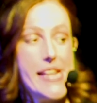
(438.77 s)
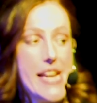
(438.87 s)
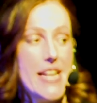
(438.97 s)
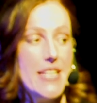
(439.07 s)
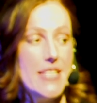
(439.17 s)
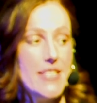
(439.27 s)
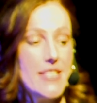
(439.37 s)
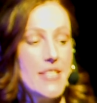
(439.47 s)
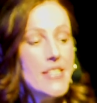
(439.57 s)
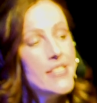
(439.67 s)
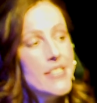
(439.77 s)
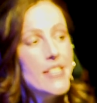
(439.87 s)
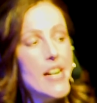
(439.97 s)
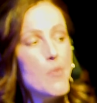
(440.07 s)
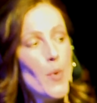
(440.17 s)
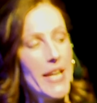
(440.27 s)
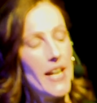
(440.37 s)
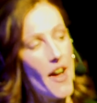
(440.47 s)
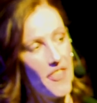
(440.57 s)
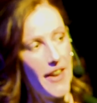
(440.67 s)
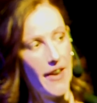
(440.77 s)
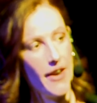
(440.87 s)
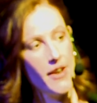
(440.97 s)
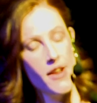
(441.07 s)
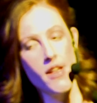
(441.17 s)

And um, when I got there,